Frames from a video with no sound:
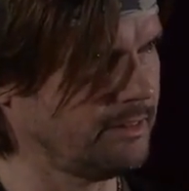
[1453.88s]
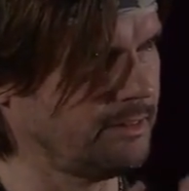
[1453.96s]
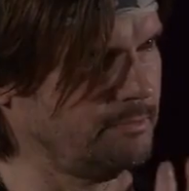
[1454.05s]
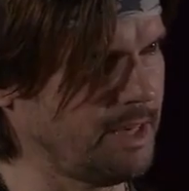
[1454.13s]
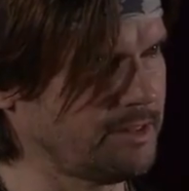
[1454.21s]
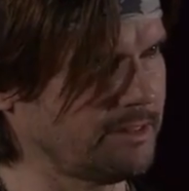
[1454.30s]

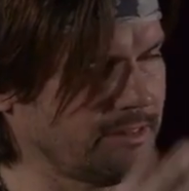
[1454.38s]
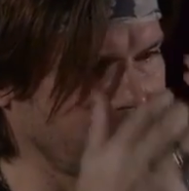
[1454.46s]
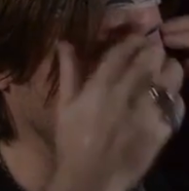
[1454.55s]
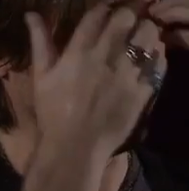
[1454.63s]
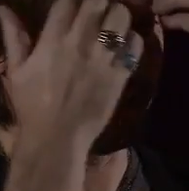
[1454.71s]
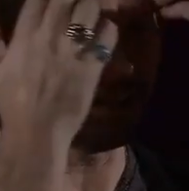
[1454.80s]
mental
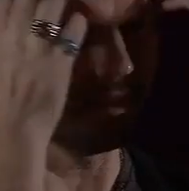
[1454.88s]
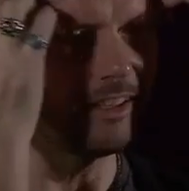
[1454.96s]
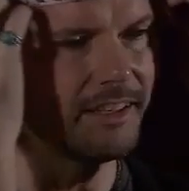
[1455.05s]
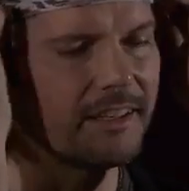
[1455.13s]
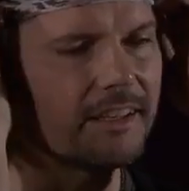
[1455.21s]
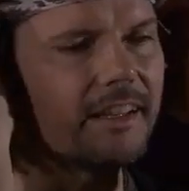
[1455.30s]
thing.
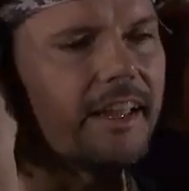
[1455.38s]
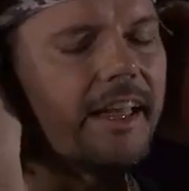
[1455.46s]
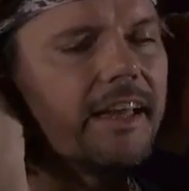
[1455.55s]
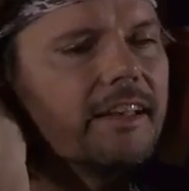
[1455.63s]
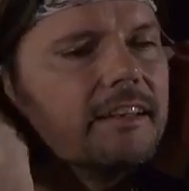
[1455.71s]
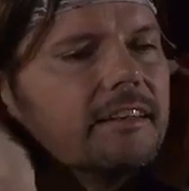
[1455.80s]

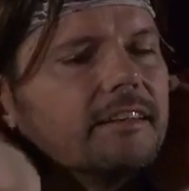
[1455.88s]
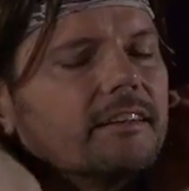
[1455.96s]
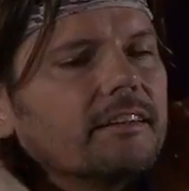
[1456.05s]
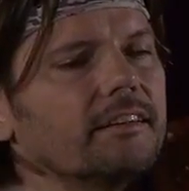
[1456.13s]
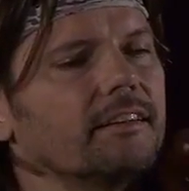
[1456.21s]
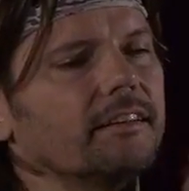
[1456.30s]
And
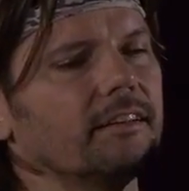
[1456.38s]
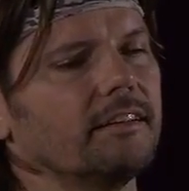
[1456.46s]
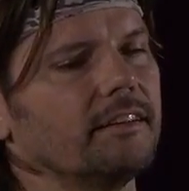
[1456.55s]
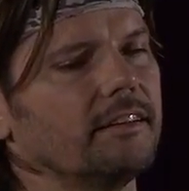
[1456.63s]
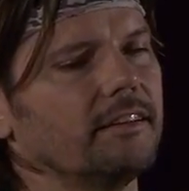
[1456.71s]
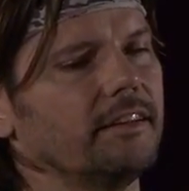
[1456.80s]

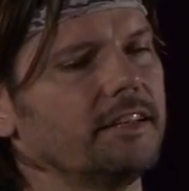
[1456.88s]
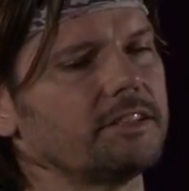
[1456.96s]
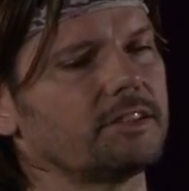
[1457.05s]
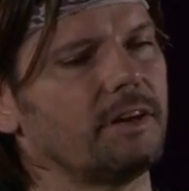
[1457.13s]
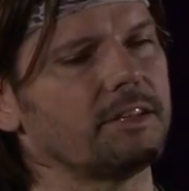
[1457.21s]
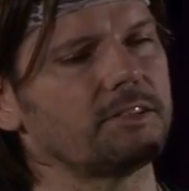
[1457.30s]

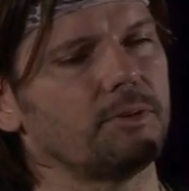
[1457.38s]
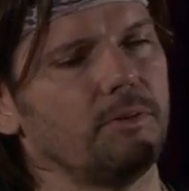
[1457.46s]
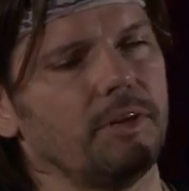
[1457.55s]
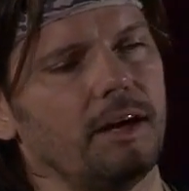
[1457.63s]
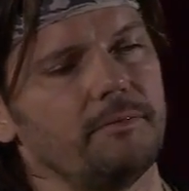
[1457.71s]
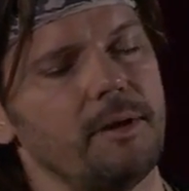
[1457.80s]
so
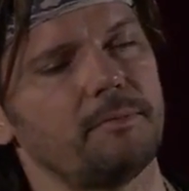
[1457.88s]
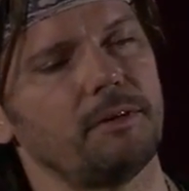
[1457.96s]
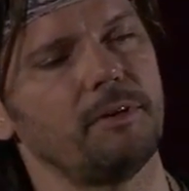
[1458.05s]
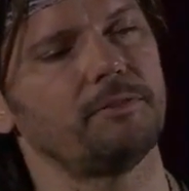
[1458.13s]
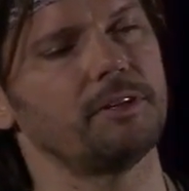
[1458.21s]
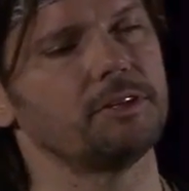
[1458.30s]
I remember I
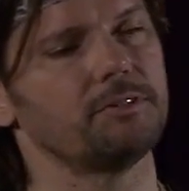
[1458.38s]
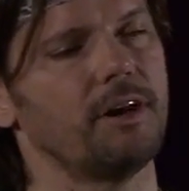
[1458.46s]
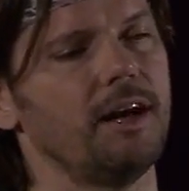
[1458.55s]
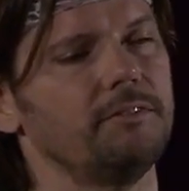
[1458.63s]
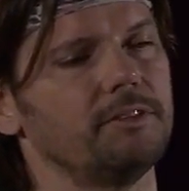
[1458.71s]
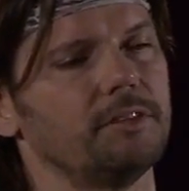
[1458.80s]
went for a
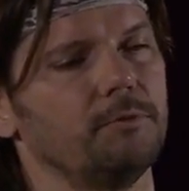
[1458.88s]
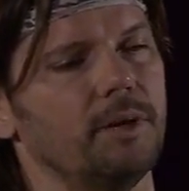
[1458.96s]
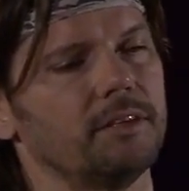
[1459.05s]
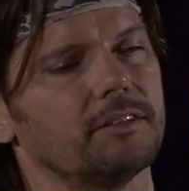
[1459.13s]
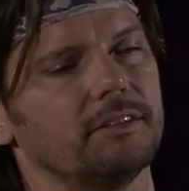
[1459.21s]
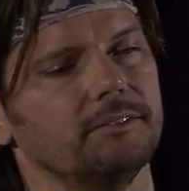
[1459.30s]
drive with the
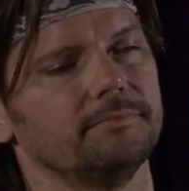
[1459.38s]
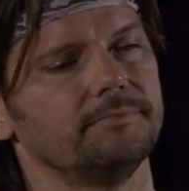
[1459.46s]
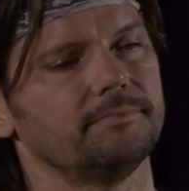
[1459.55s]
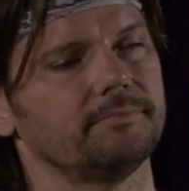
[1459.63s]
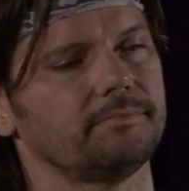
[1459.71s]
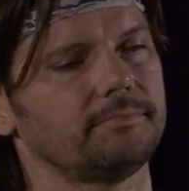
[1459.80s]
one girl,
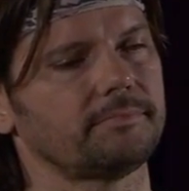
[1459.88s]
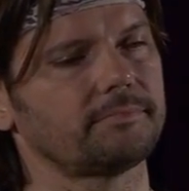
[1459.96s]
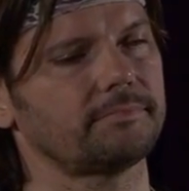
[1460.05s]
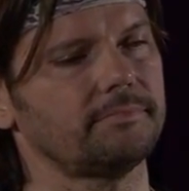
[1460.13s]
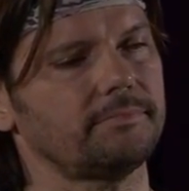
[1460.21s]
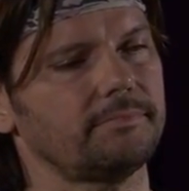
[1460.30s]

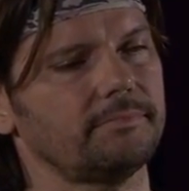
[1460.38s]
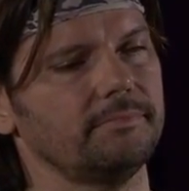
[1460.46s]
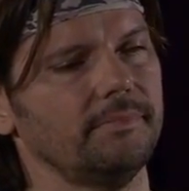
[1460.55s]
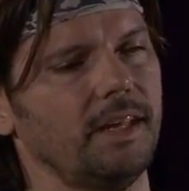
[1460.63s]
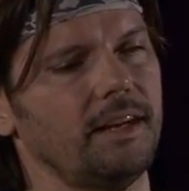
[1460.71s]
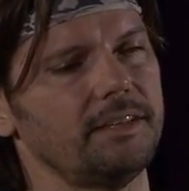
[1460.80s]

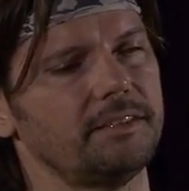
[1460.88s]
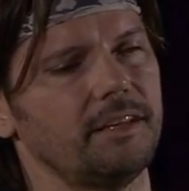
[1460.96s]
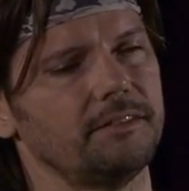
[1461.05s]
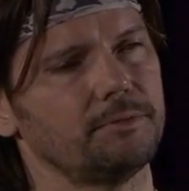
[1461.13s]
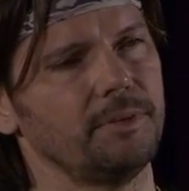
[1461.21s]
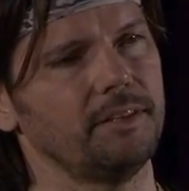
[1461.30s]
and I
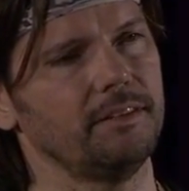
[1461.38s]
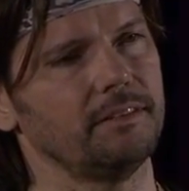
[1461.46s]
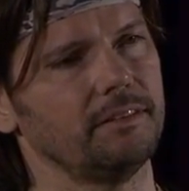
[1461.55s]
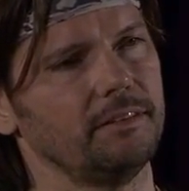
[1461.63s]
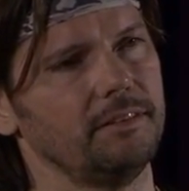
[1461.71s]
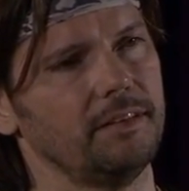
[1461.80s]
said, sweetie,
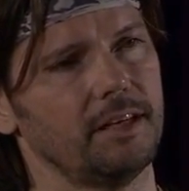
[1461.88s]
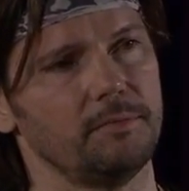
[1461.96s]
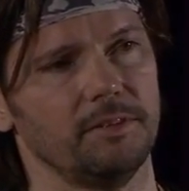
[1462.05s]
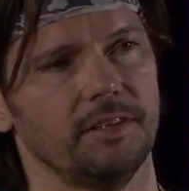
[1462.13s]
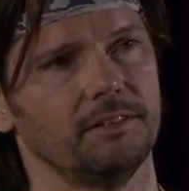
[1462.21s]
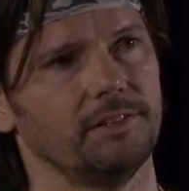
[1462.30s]
you got to
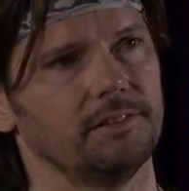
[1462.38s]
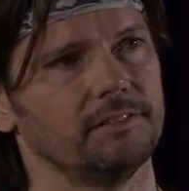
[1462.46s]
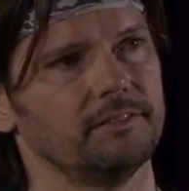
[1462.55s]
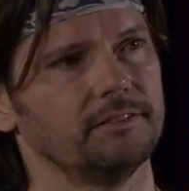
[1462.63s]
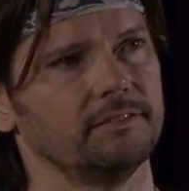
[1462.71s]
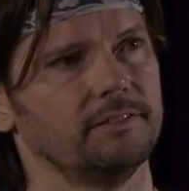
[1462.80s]
move out.
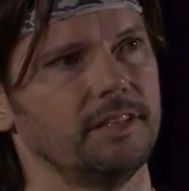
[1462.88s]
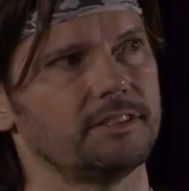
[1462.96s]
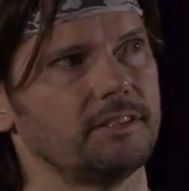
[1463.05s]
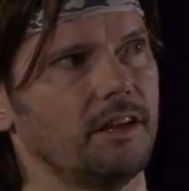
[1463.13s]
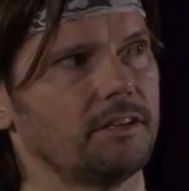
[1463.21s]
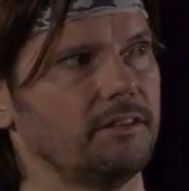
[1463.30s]
It's
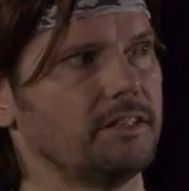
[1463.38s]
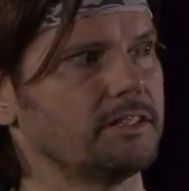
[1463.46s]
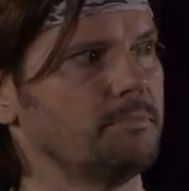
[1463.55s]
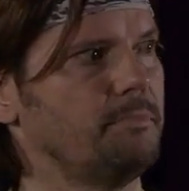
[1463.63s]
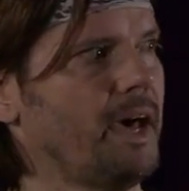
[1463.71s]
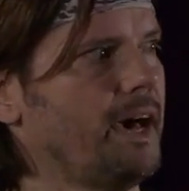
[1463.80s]
not good. There's
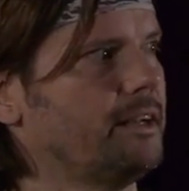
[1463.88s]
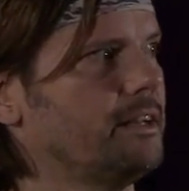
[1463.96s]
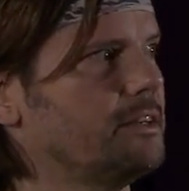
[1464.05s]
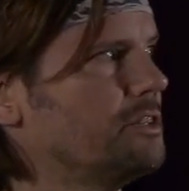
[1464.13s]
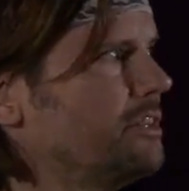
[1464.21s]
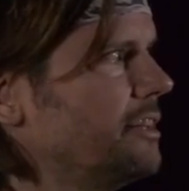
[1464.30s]
a bad
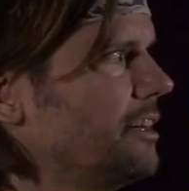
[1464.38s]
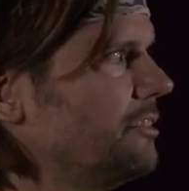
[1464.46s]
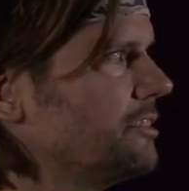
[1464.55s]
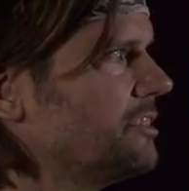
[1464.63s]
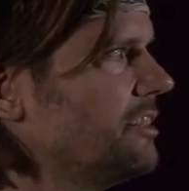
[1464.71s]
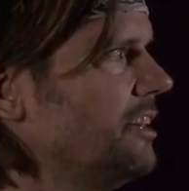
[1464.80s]
energy in the
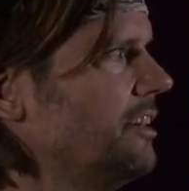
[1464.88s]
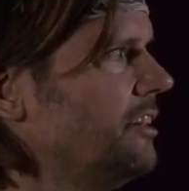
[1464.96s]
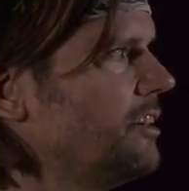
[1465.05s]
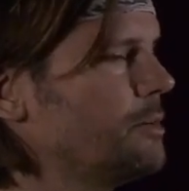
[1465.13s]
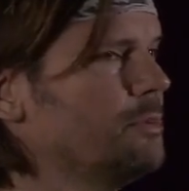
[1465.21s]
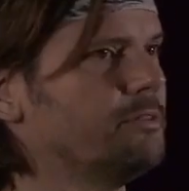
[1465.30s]
house.
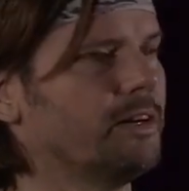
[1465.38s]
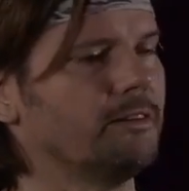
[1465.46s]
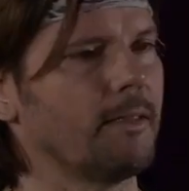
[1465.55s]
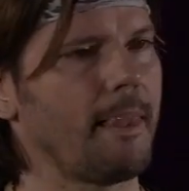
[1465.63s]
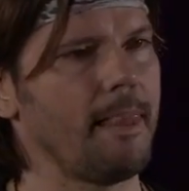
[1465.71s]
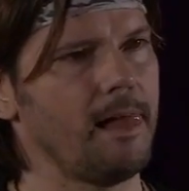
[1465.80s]
You got to move out.